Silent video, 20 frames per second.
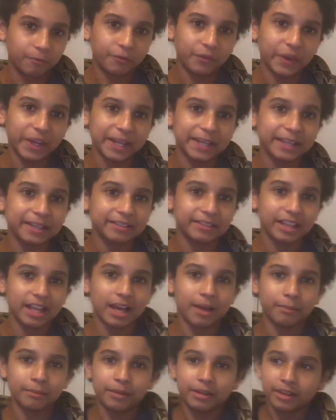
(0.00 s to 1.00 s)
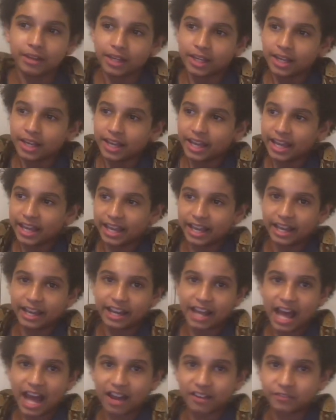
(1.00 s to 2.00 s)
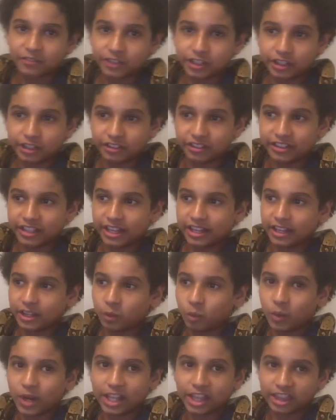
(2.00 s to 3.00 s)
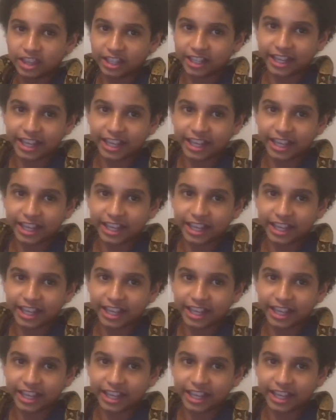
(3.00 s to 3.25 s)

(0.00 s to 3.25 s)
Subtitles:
feeding them and after they wet the